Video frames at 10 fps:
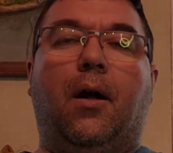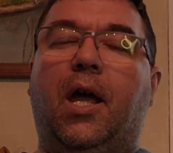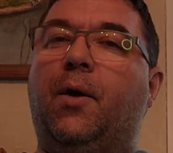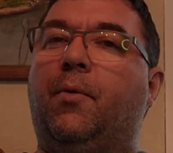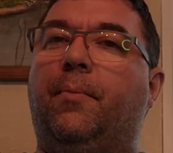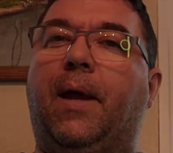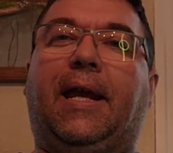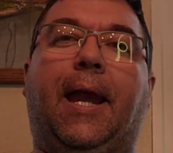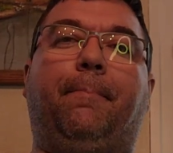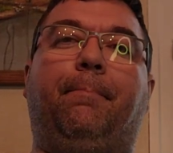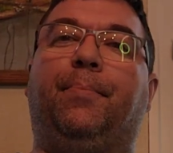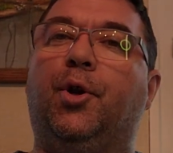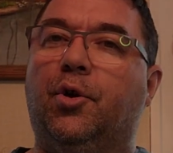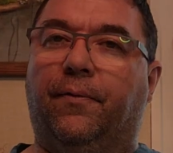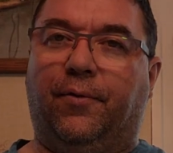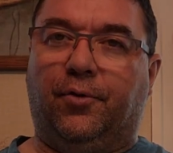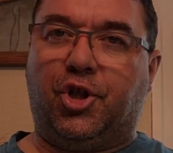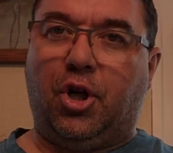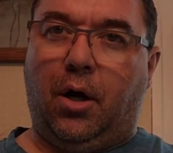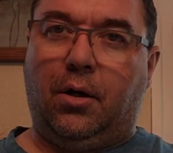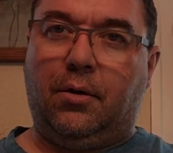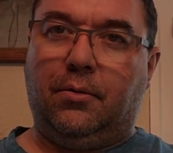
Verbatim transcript: It would make a beautiful shawl.